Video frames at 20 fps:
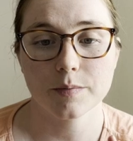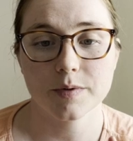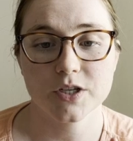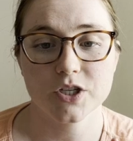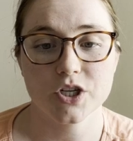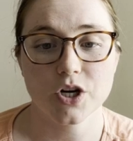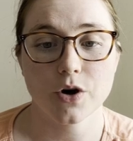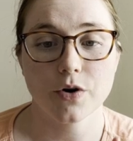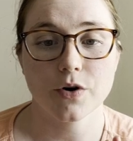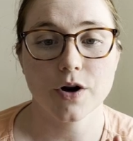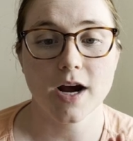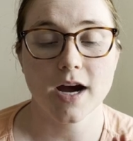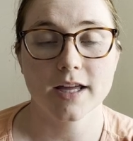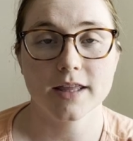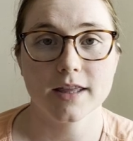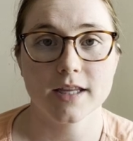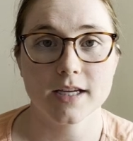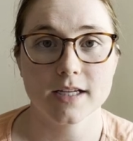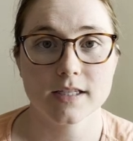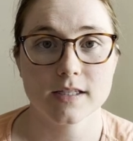be shown
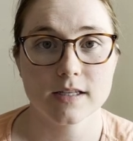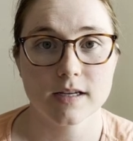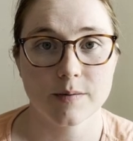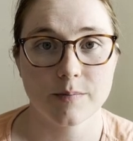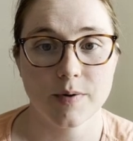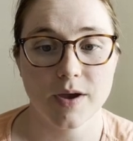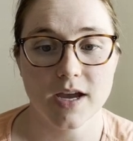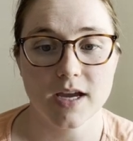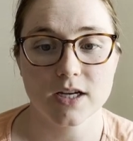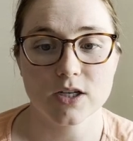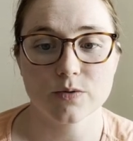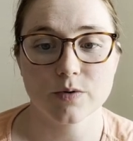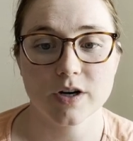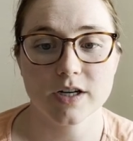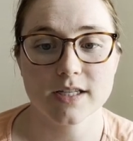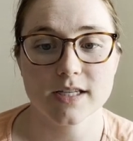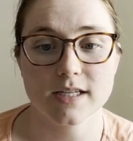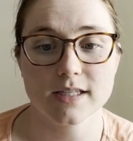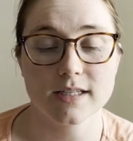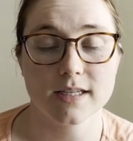on this page where
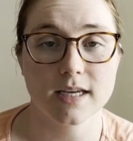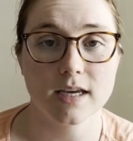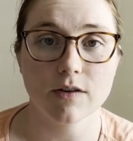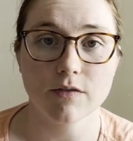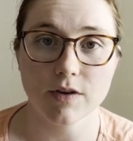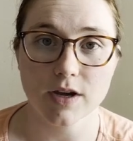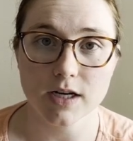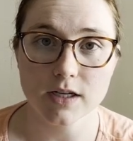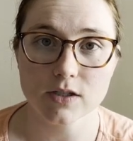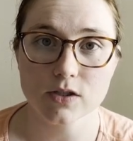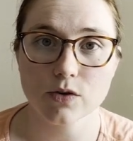it says given.